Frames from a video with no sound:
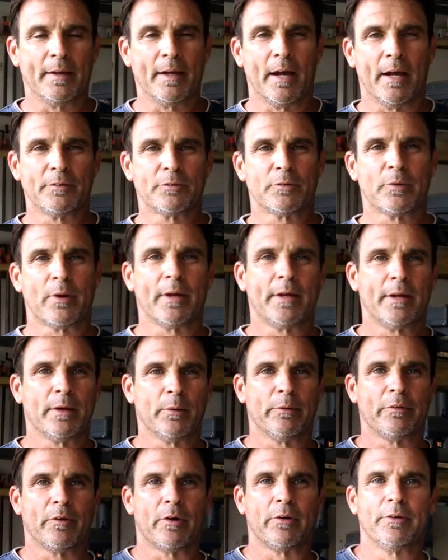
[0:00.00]
Hey guys, Greg
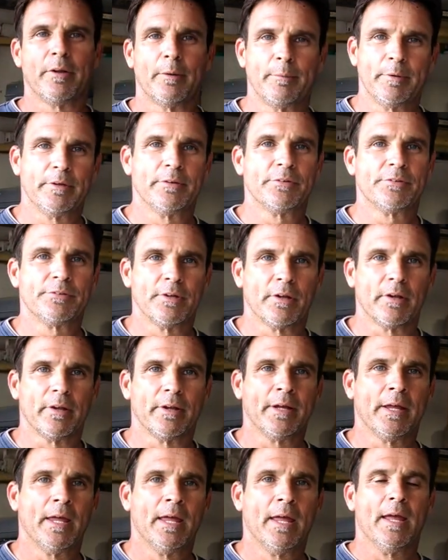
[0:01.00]
here with R&W
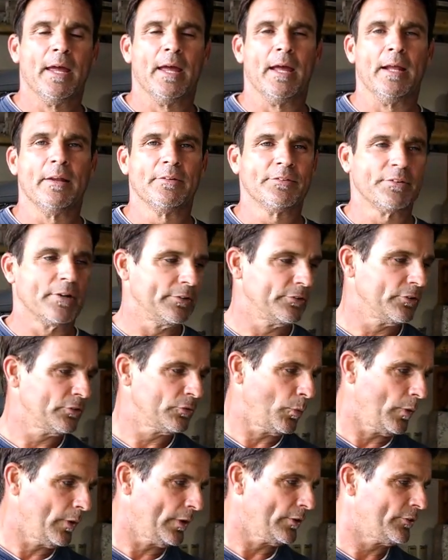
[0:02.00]
Distilling. Hey, listen, I
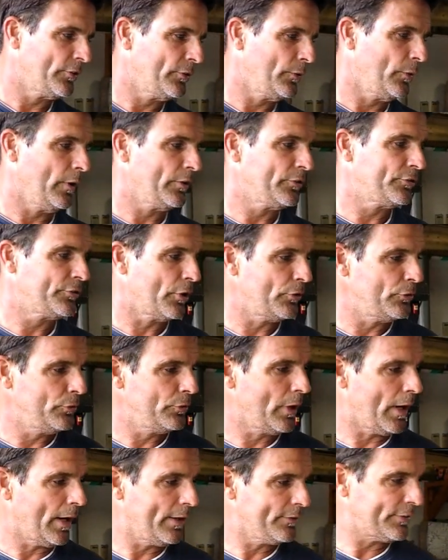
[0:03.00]
just wanted to show
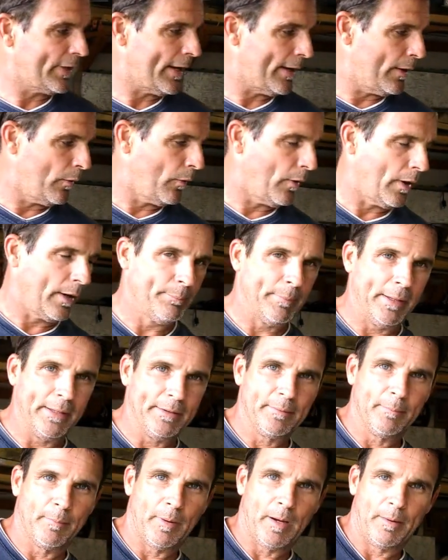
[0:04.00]
you guys how I
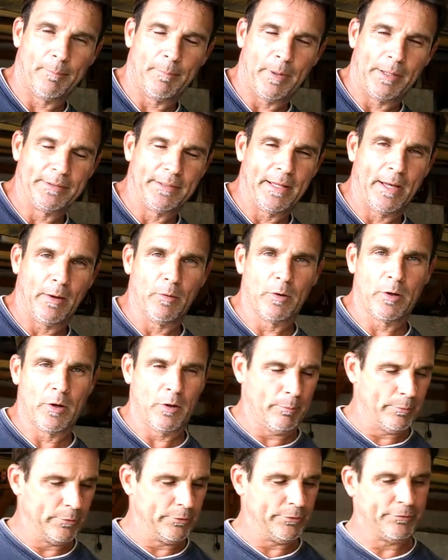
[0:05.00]
make my down
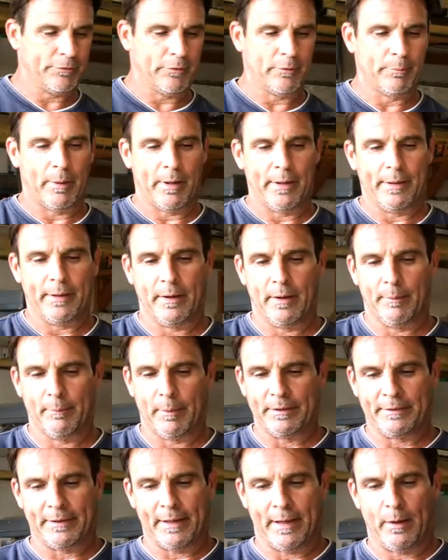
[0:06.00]
combers for
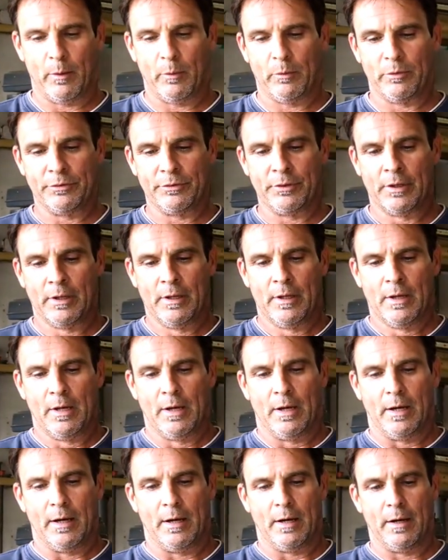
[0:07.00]
my towers.
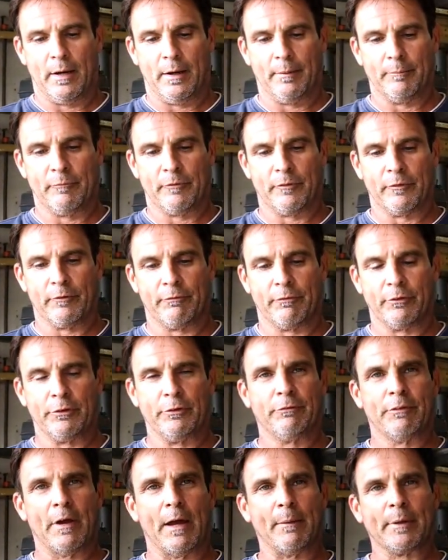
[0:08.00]
For
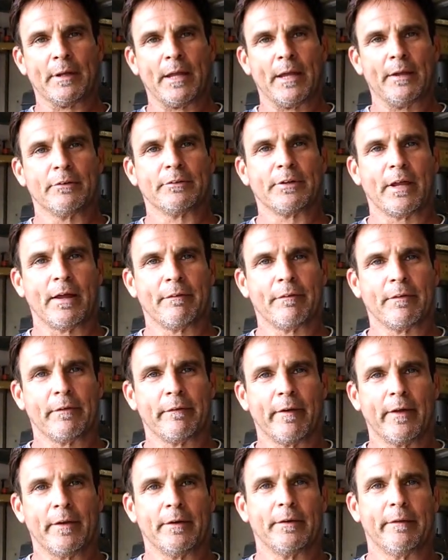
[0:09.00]
you fabricators out
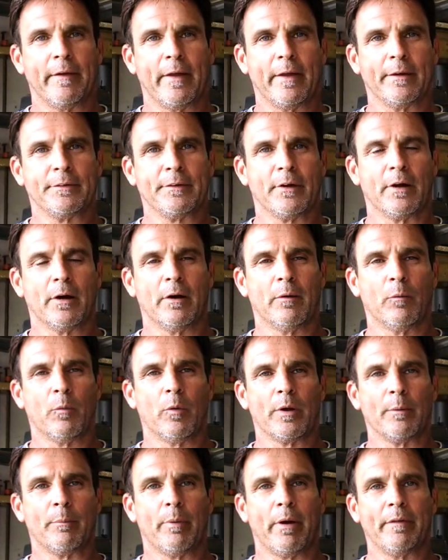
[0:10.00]
there that
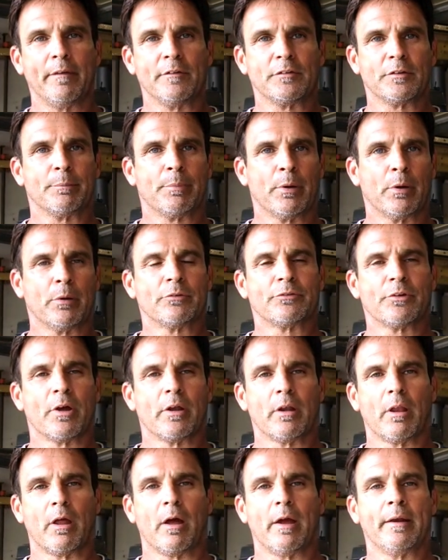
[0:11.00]
want to buy these components
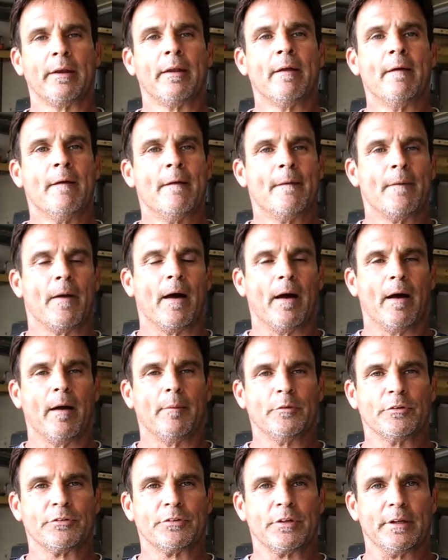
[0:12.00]
online,
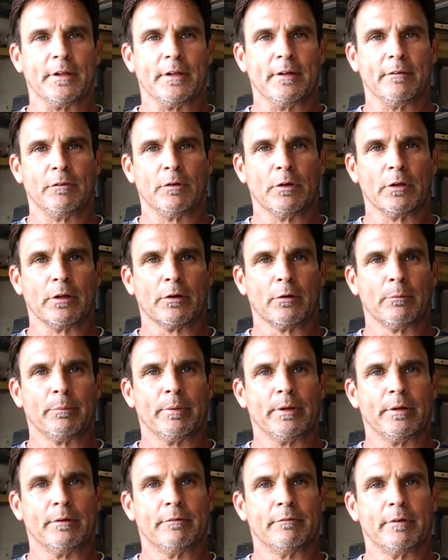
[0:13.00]
I'm just going to give you a little
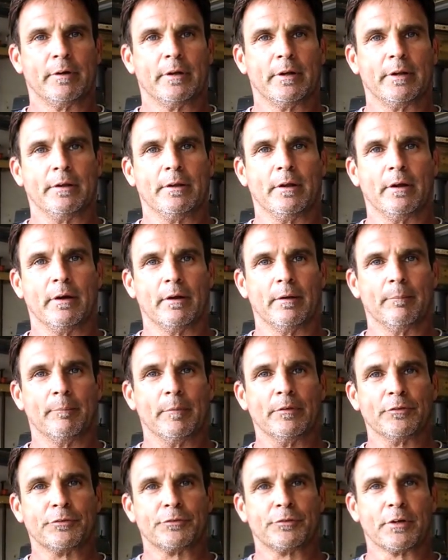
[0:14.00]
bit of
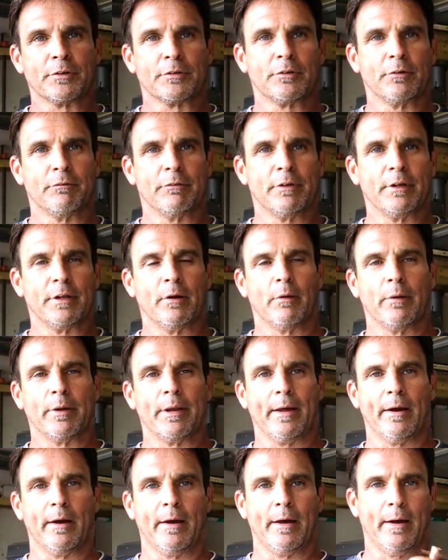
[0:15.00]
an instructional video
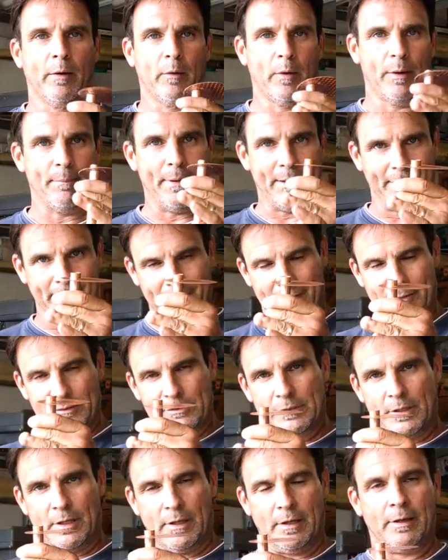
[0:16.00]
on how I make
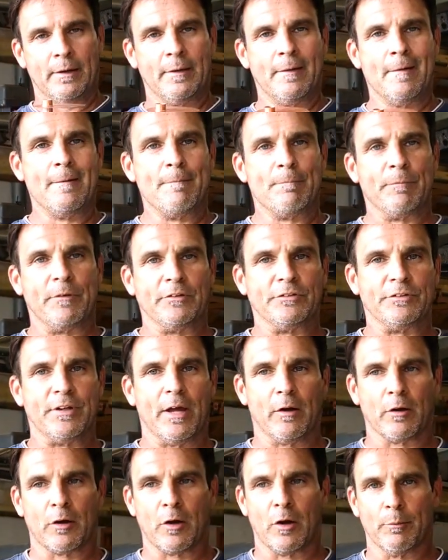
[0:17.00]
these
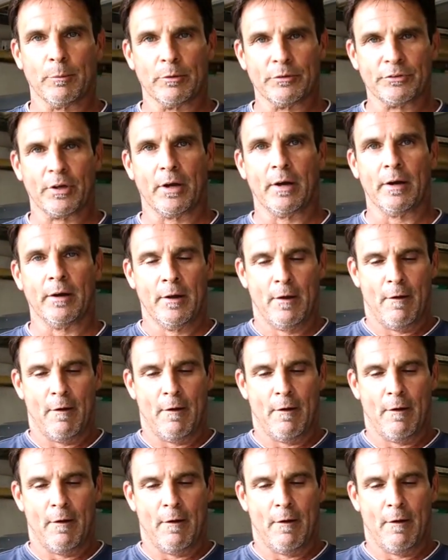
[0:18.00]
down combers.